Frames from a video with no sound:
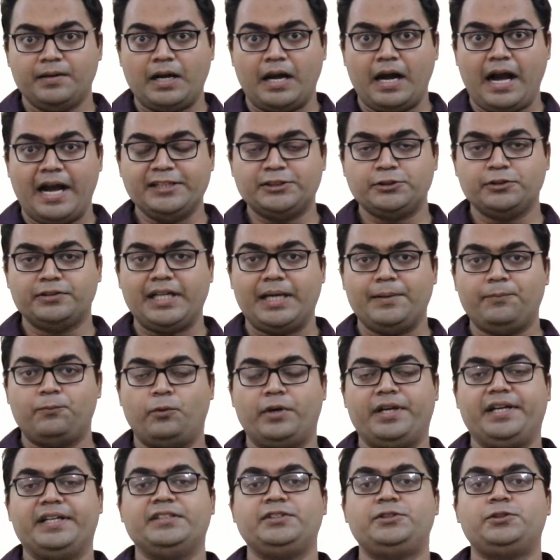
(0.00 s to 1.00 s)
isotype
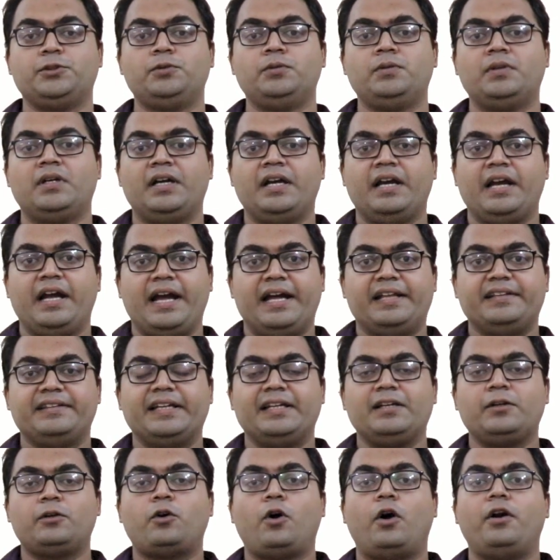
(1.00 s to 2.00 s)
1 and 2, and
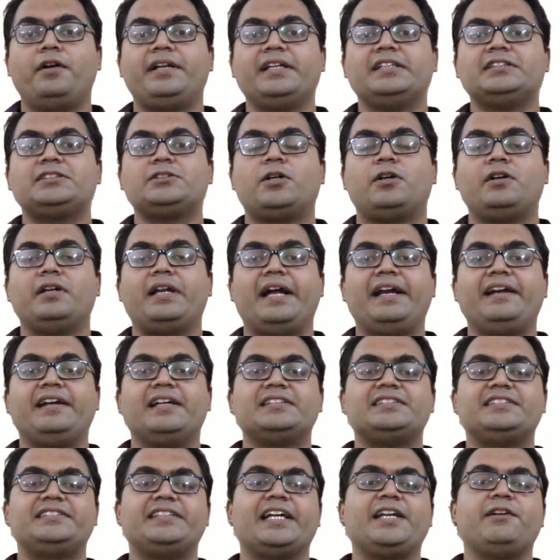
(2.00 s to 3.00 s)
then cortisol and
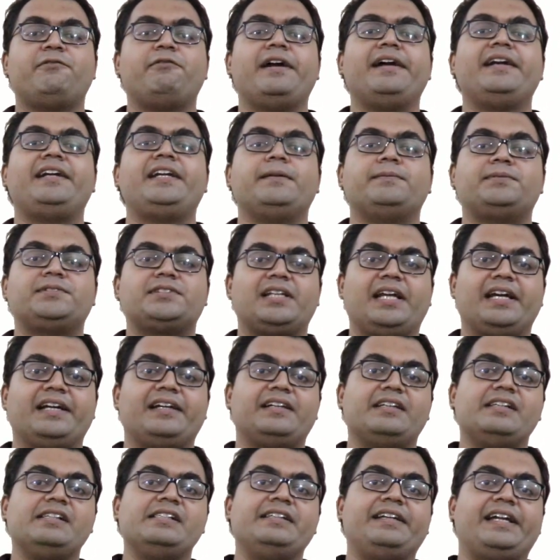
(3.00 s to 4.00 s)
its derivatives
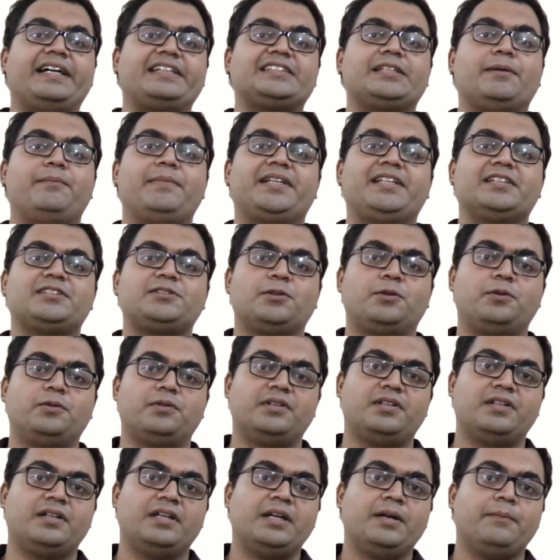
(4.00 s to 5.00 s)
like
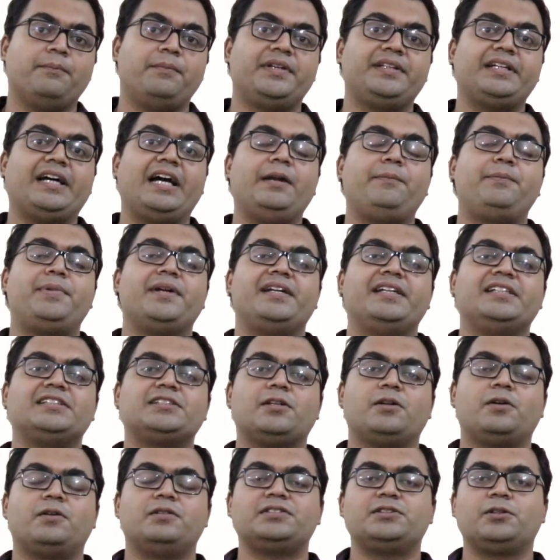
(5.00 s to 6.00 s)
dexamethasone,
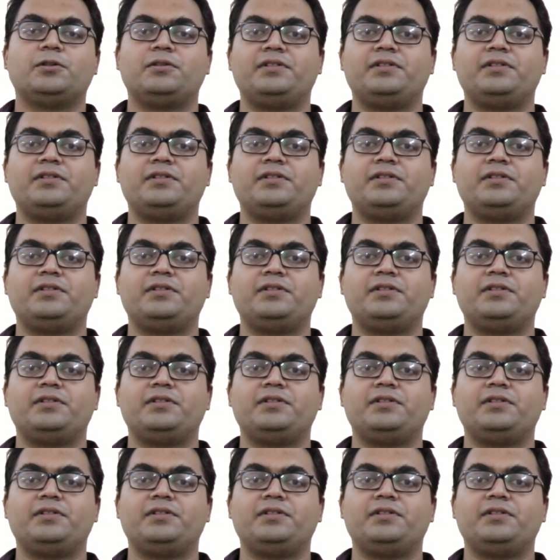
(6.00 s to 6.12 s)
methylprednisolone. So